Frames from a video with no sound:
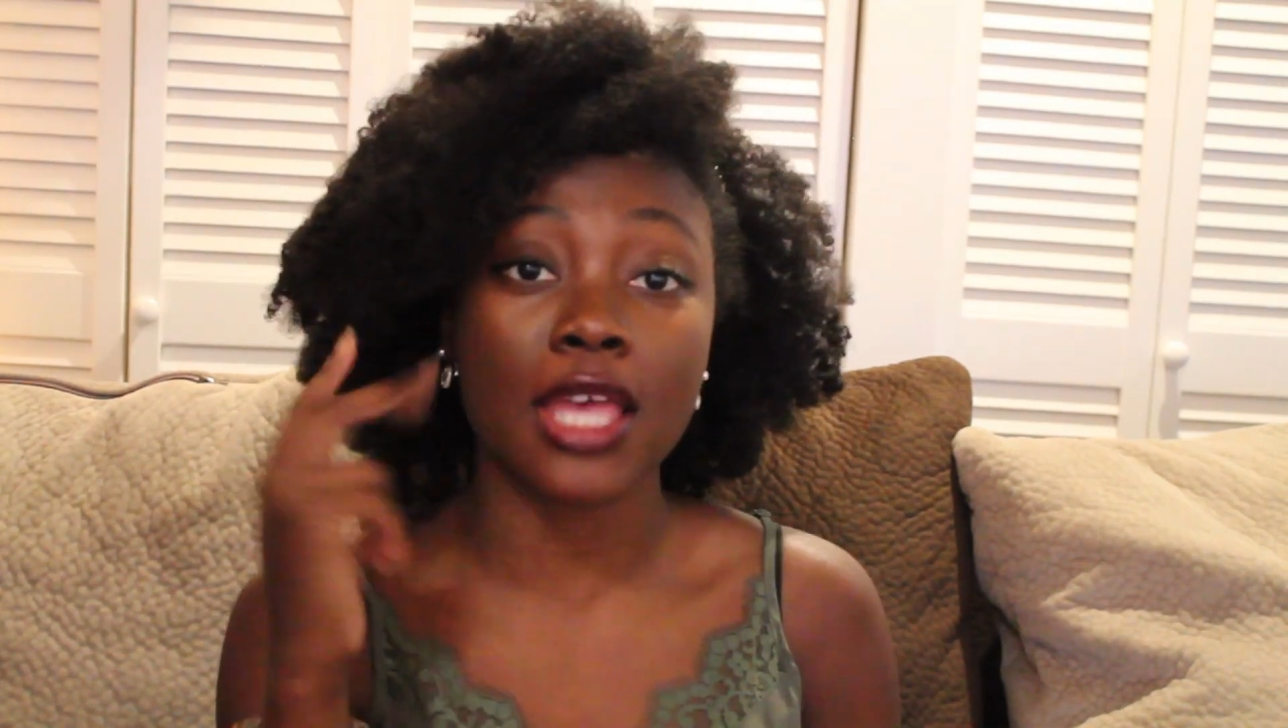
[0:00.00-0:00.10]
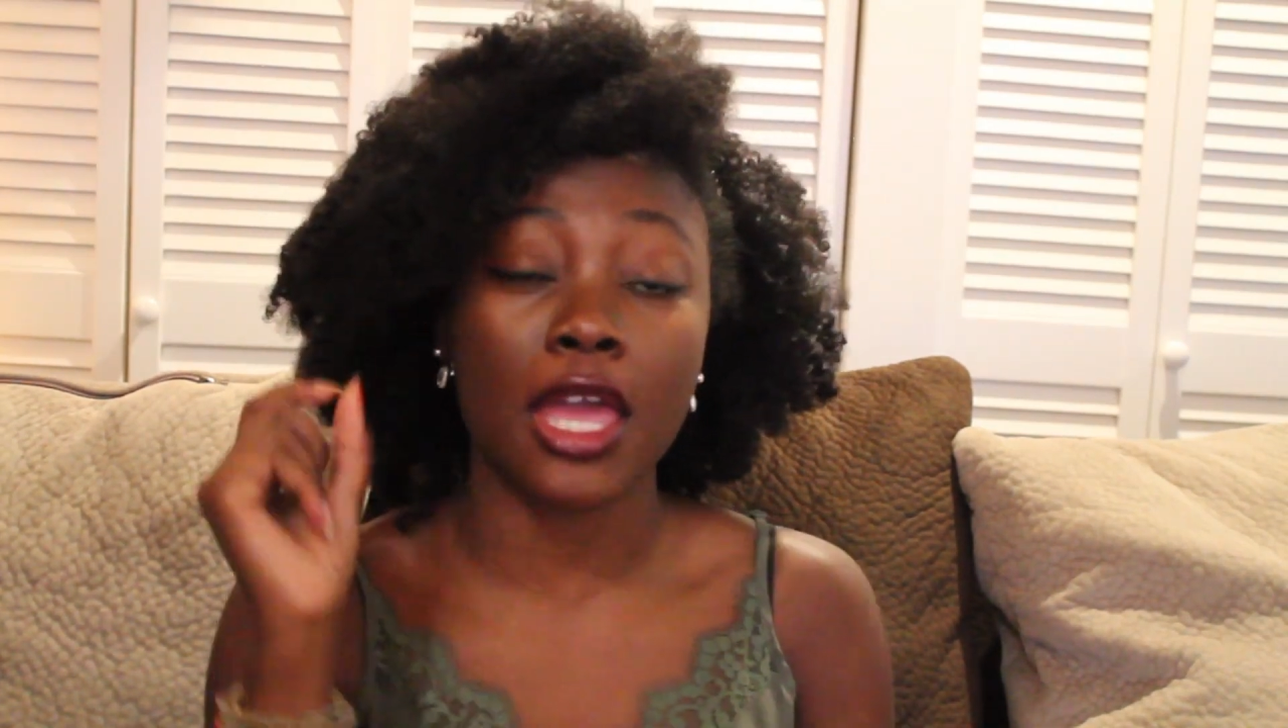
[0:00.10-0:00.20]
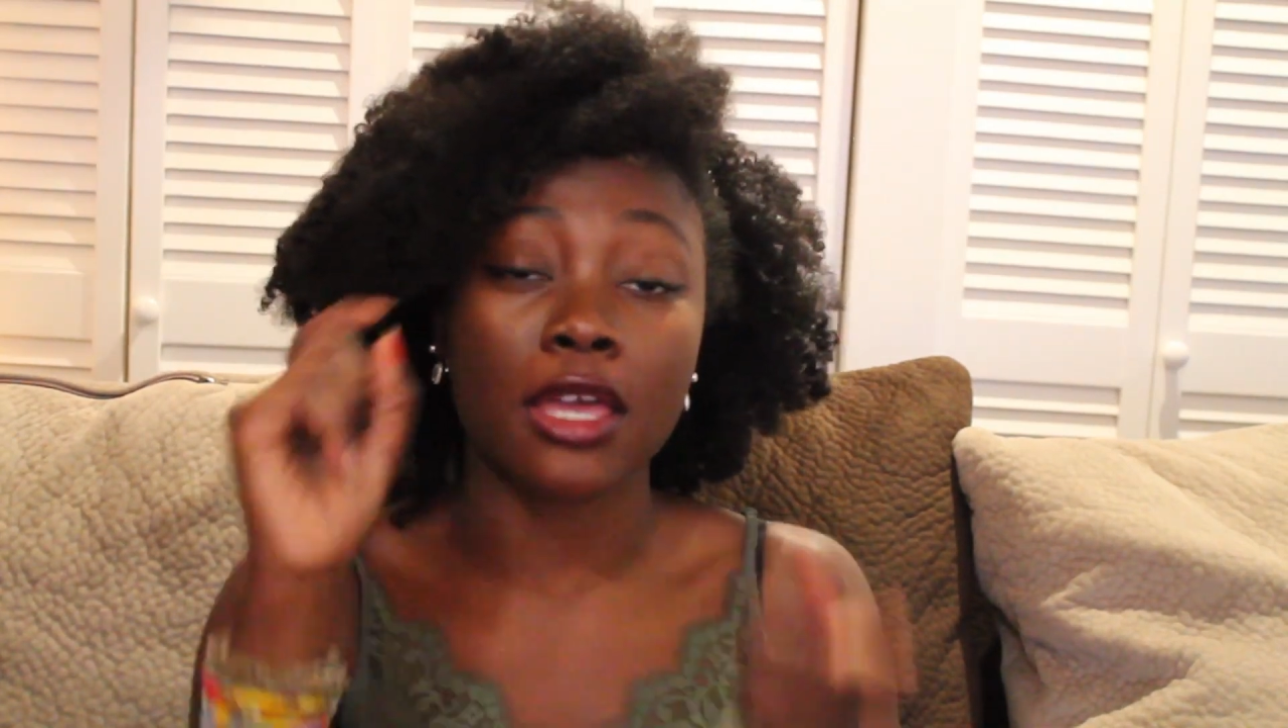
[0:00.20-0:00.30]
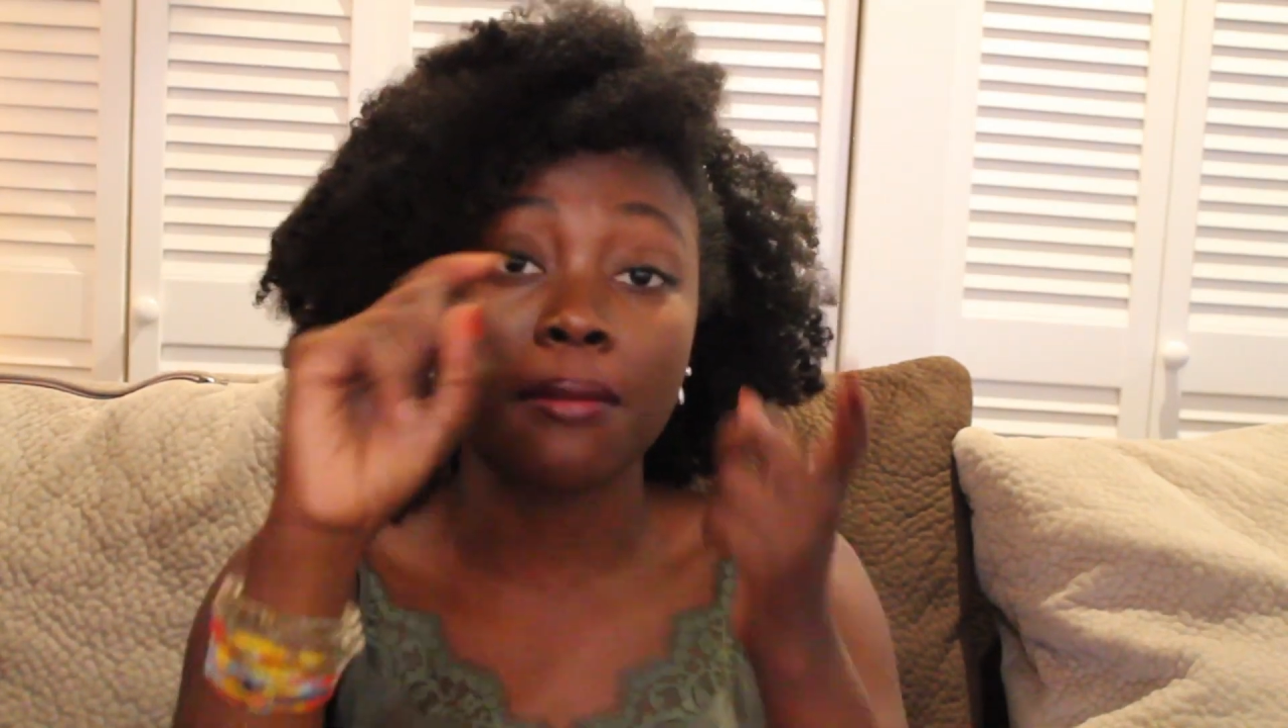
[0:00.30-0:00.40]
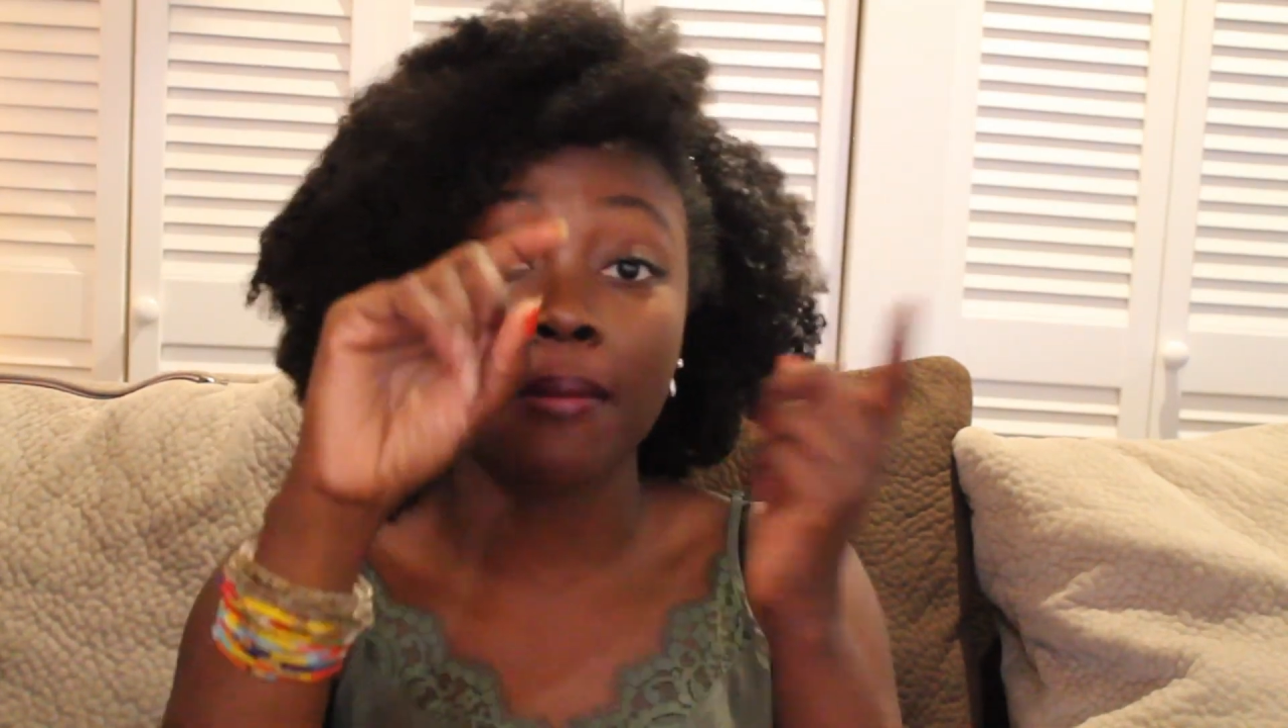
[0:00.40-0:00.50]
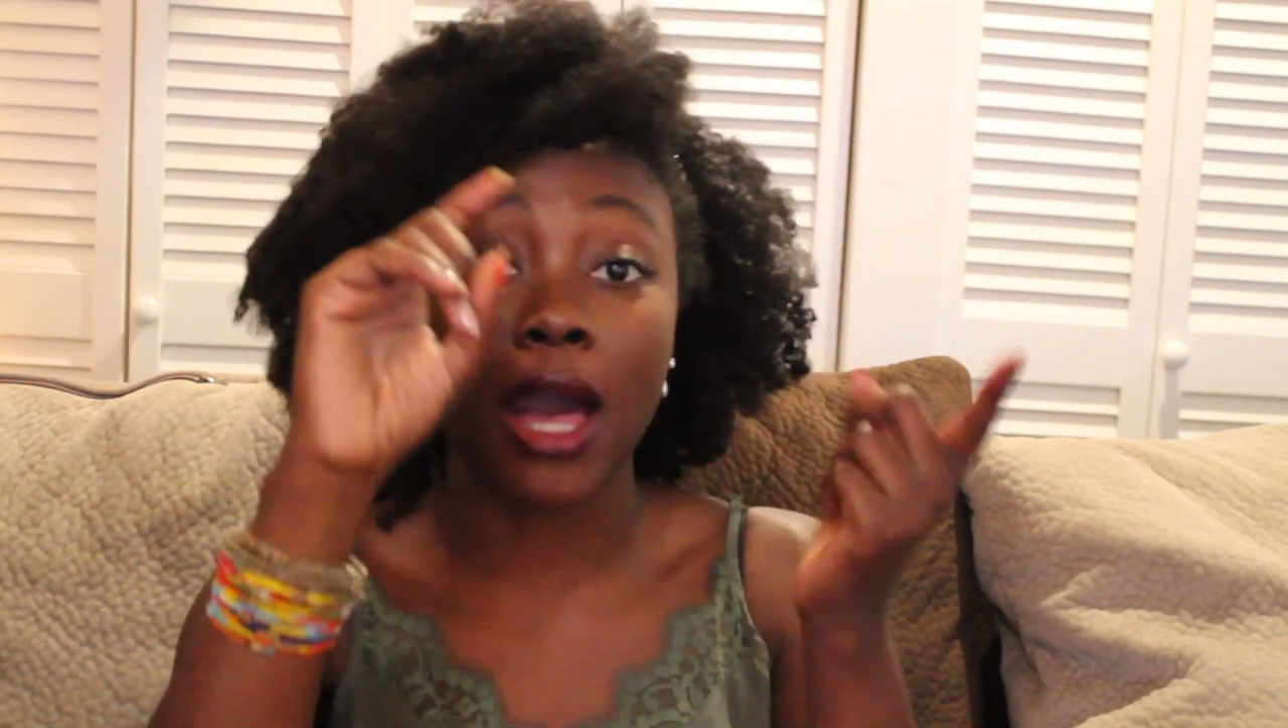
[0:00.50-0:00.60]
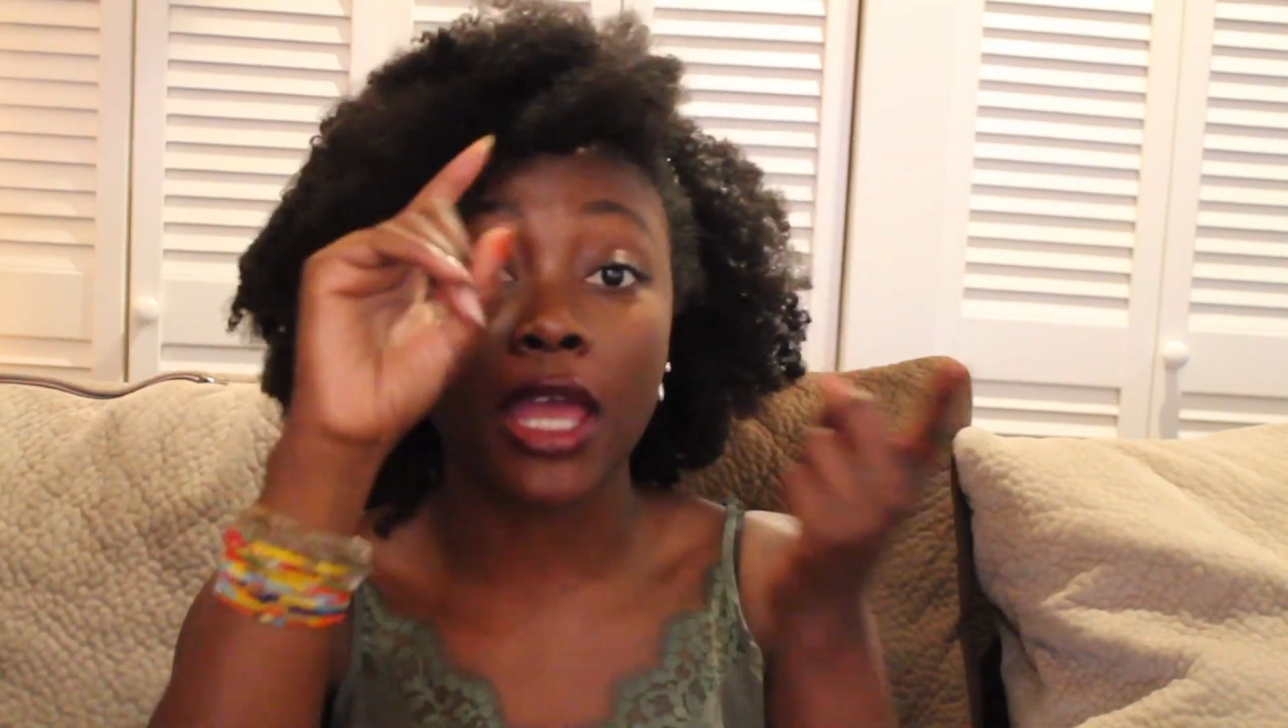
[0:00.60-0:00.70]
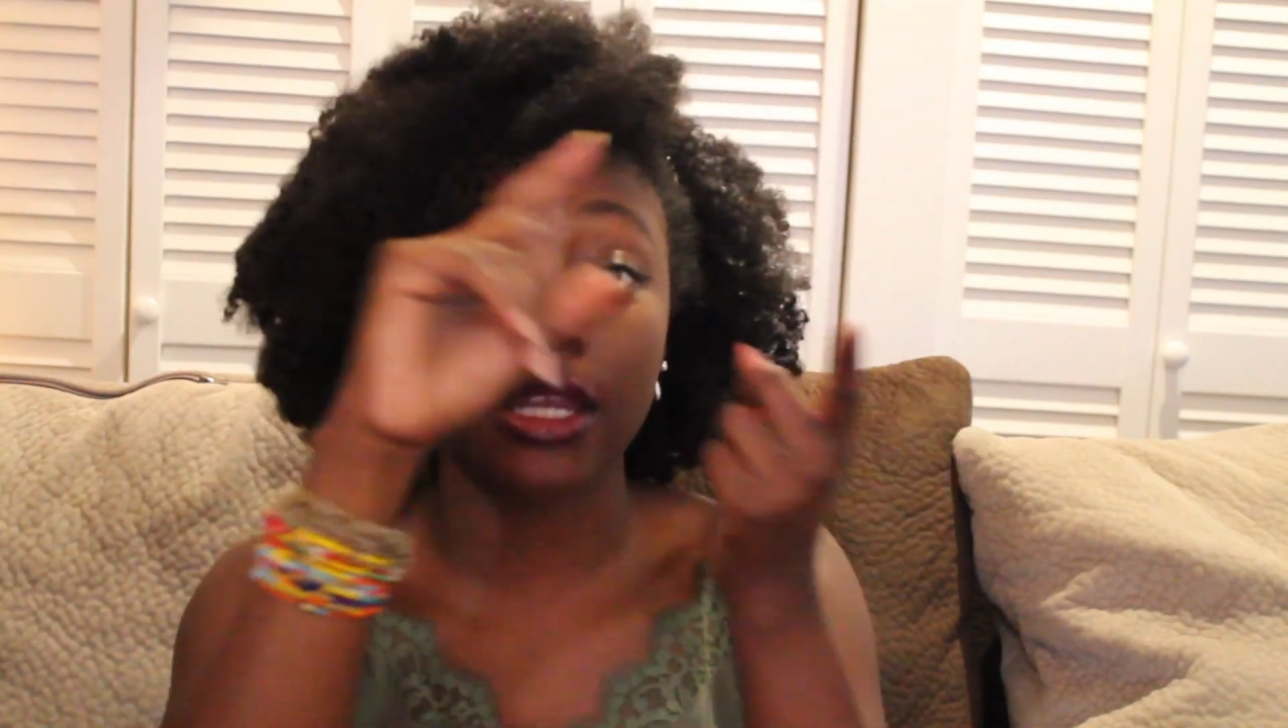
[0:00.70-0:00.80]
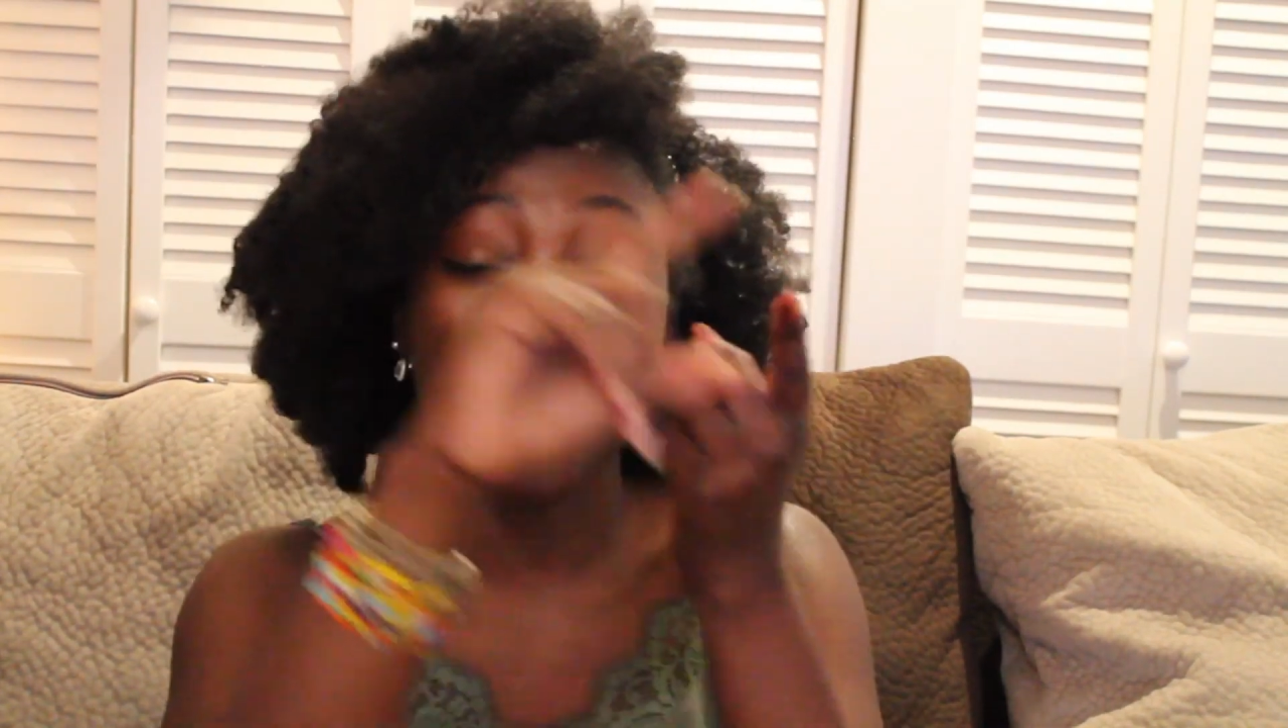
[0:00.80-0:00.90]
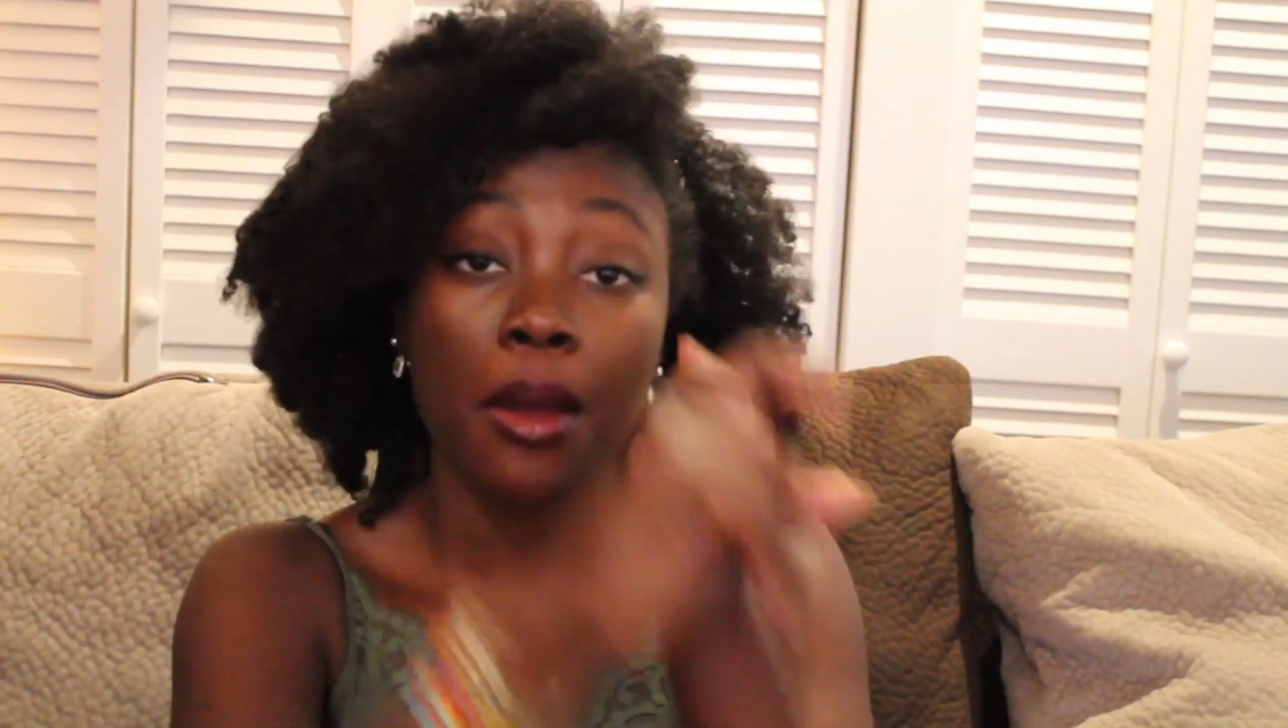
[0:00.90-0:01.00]
I
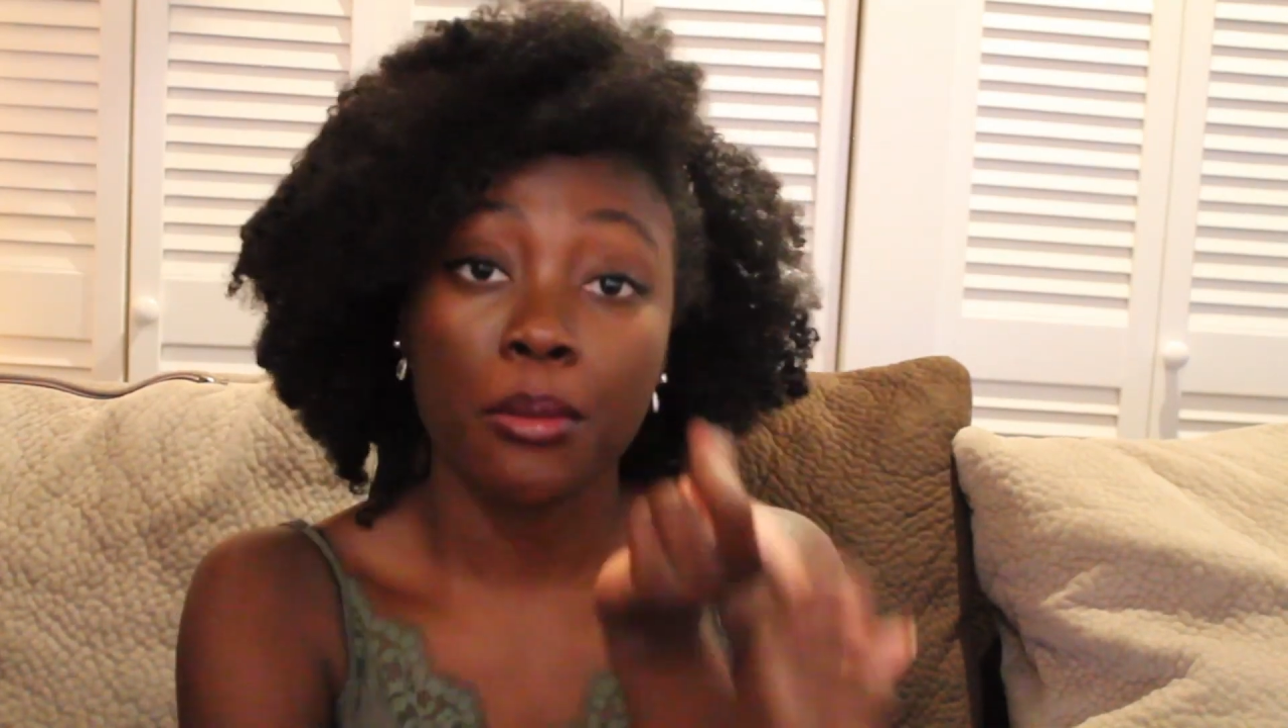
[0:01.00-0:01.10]
combine